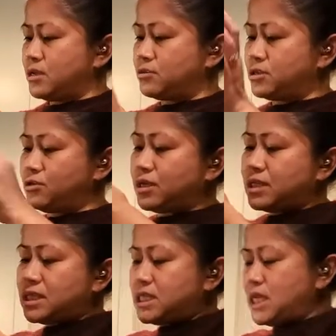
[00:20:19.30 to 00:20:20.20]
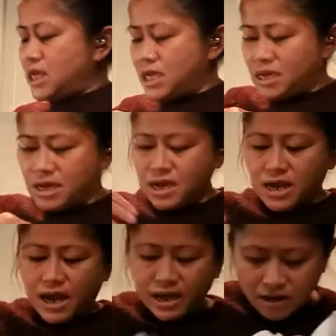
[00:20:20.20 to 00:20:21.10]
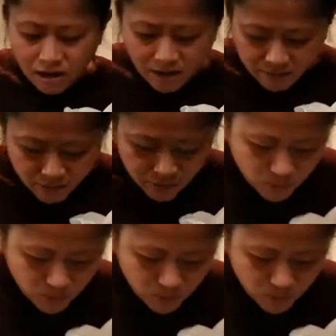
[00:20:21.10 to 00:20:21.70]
So as you can see, I covered,